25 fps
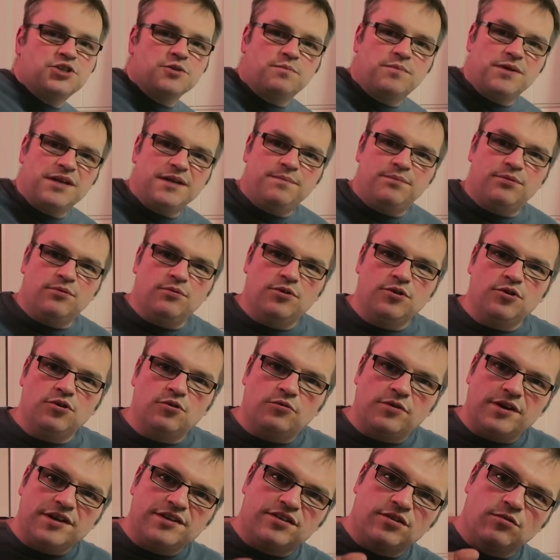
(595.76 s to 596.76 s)
is your people
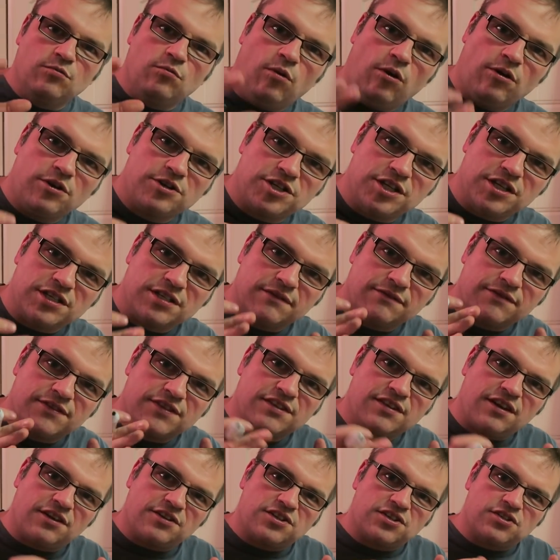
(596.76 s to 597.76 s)
who are into watches of
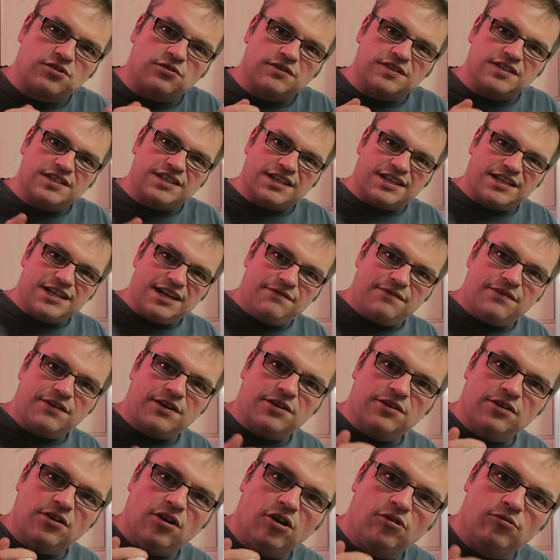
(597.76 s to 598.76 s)
such sort of
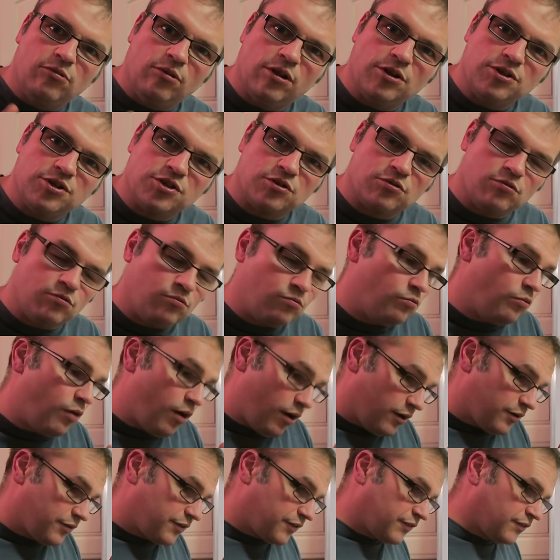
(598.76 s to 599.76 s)
significant horological
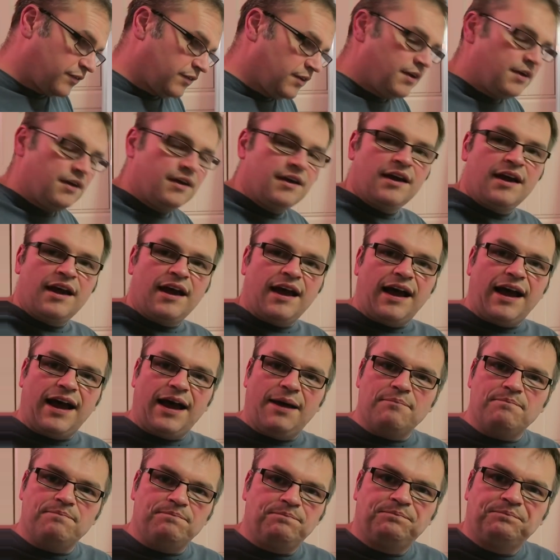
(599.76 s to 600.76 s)
worth.
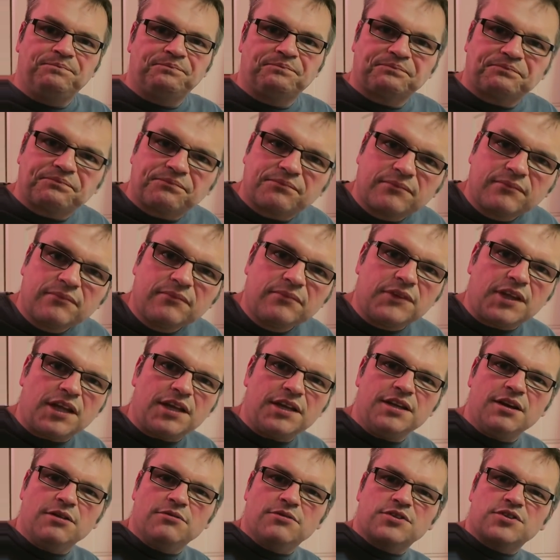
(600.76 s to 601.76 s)
You
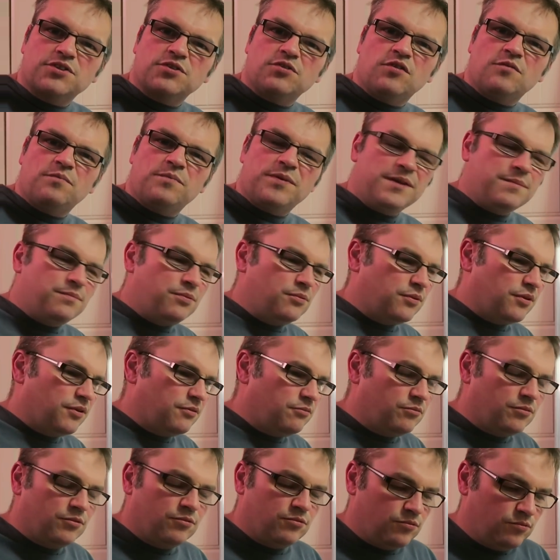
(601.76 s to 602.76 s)
know, the sort of people
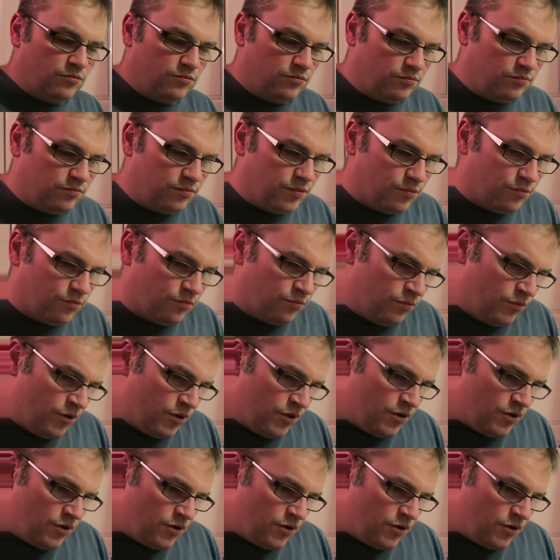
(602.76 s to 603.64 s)
that will